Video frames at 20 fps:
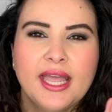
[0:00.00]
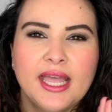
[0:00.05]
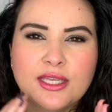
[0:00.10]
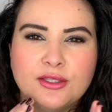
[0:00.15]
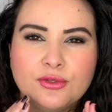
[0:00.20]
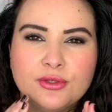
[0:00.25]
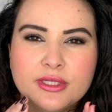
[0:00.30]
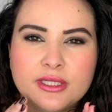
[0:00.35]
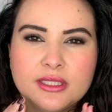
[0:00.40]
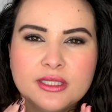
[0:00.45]

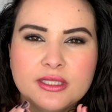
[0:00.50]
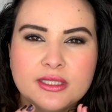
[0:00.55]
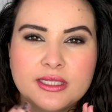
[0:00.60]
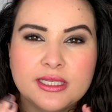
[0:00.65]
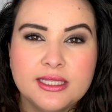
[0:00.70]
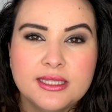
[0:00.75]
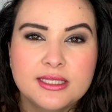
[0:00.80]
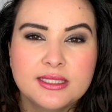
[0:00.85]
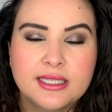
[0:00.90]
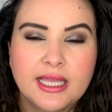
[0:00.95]
As you can
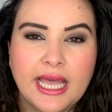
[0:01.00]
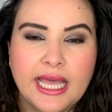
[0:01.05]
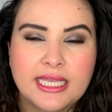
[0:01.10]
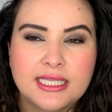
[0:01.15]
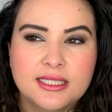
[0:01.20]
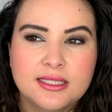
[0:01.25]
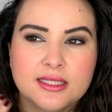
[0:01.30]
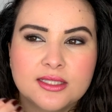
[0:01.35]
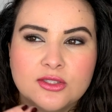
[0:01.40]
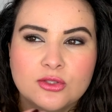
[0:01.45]
see, this
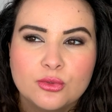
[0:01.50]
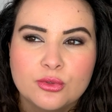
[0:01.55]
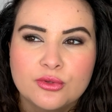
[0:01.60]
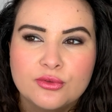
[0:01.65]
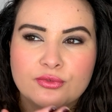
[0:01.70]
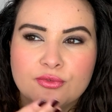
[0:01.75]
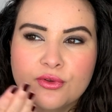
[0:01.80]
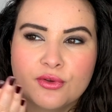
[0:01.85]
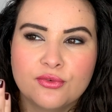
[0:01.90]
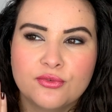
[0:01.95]
has this sort
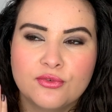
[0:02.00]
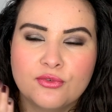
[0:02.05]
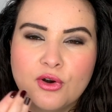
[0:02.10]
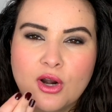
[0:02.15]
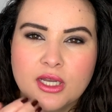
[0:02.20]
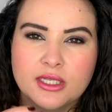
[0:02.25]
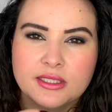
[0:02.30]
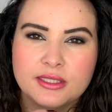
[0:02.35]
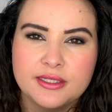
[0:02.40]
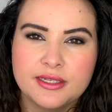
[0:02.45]
of
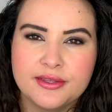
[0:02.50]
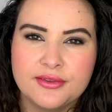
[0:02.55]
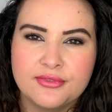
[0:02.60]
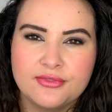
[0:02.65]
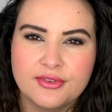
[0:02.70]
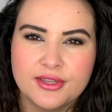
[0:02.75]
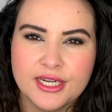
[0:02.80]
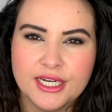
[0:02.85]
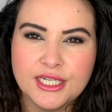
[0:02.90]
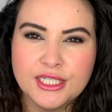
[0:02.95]
frosty
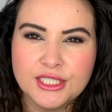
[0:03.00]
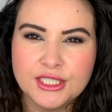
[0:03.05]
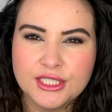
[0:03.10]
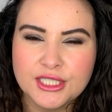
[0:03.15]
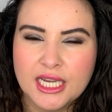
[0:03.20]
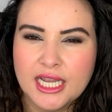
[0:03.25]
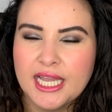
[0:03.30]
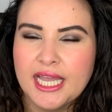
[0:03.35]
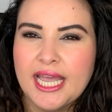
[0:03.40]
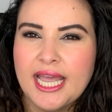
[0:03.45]

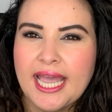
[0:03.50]
finish,